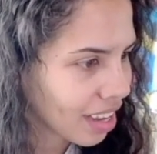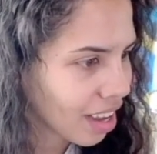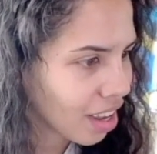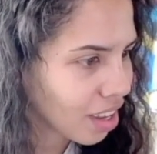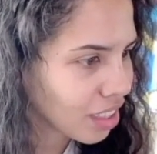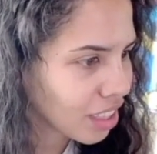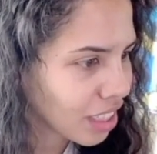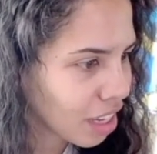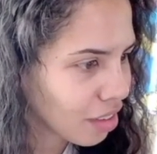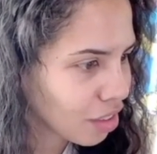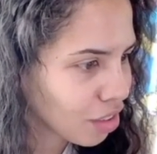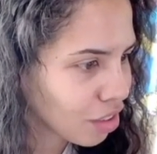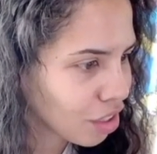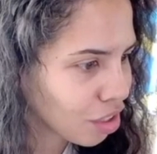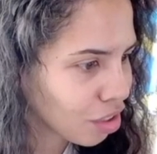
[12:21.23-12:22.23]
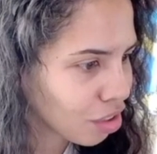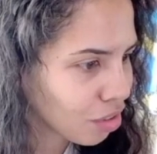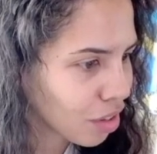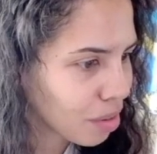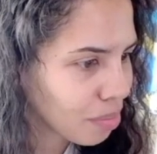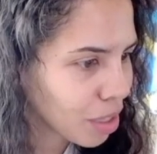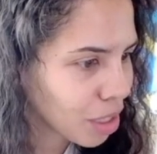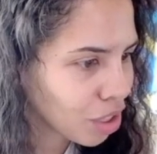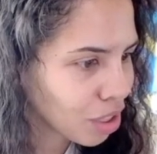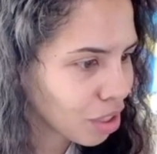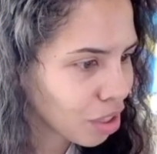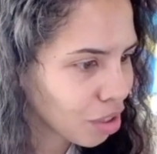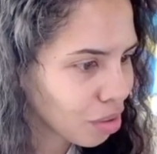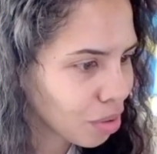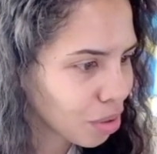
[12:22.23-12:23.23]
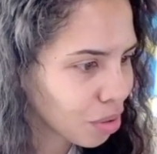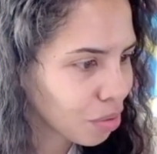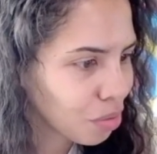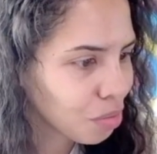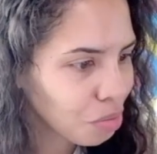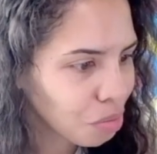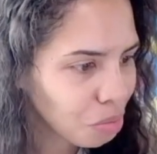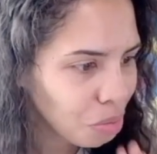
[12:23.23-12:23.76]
I'll save you too, Miss Shinobu.